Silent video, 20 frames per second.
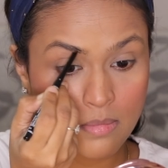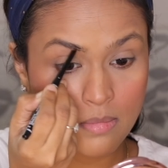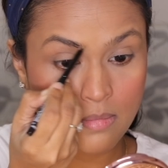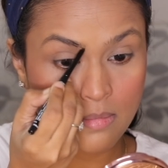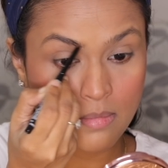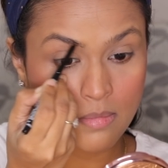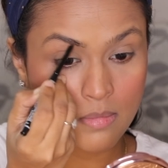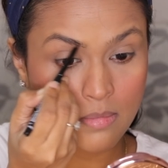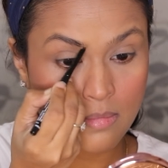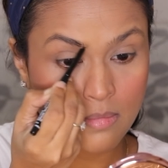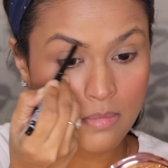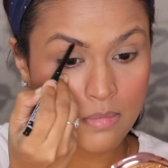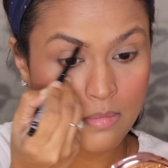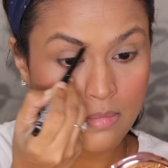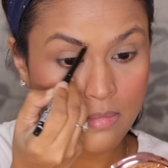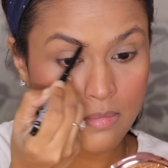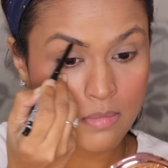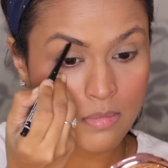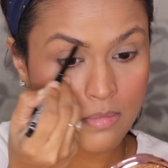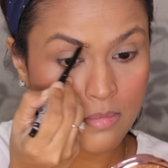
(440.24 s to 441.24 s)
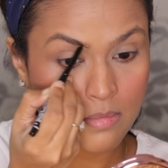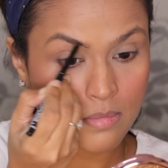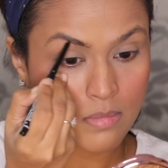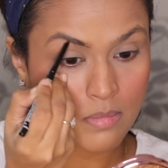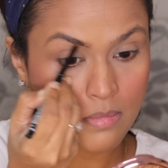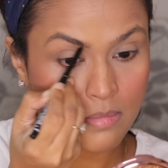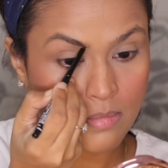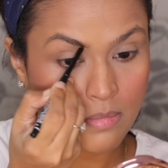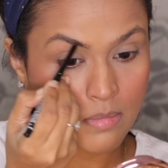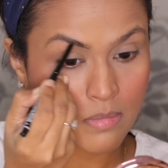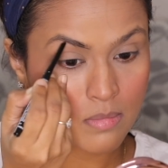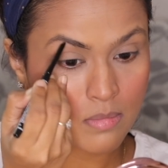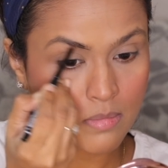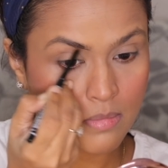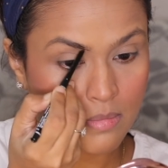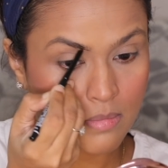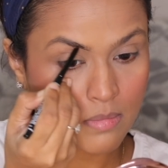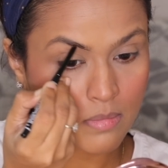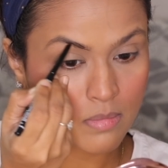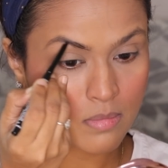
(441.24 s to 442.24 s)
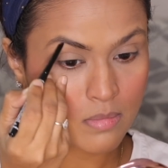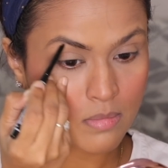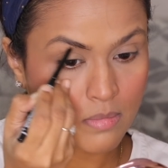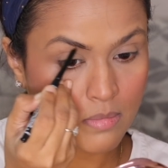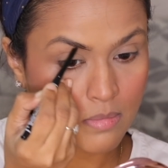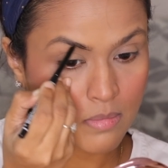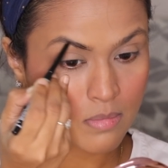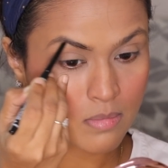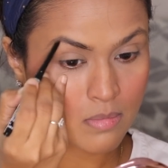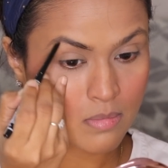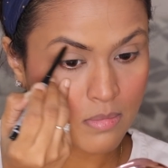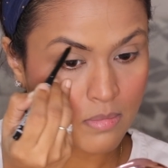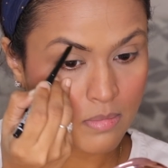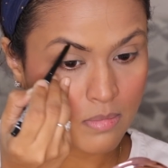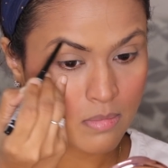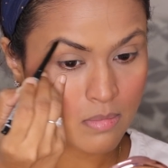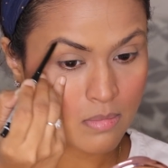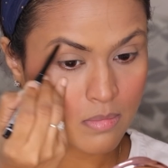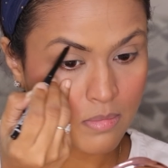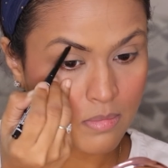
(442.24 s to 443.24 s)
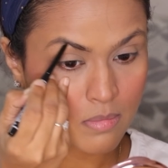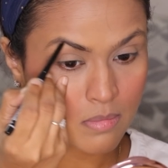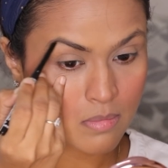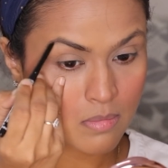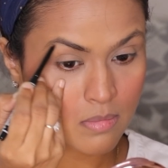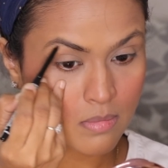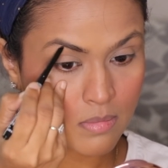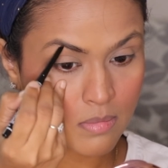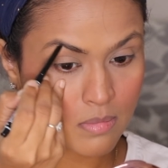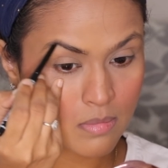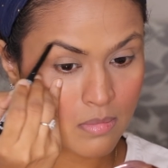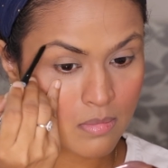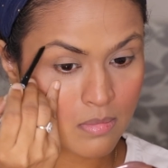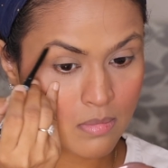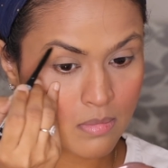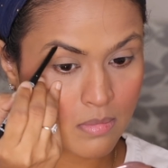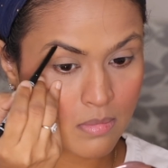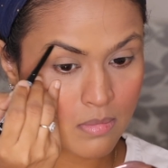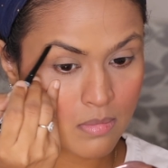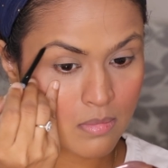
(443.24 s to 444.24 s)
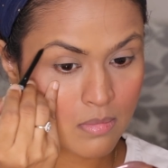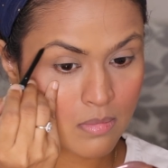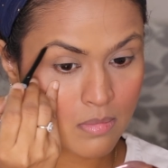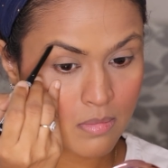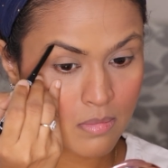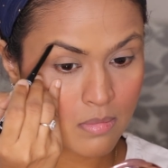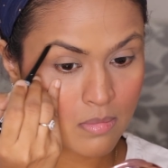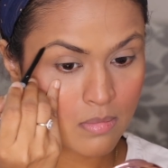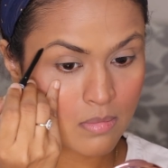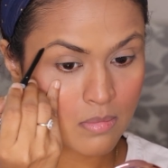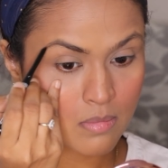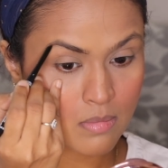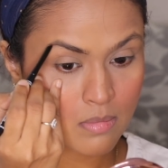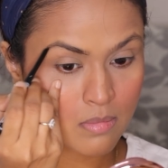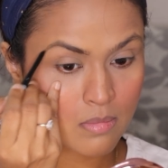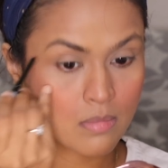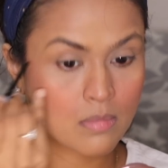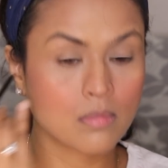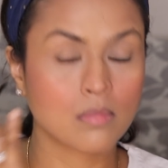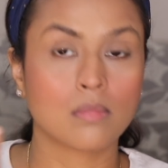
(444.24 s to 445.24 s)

[no speech]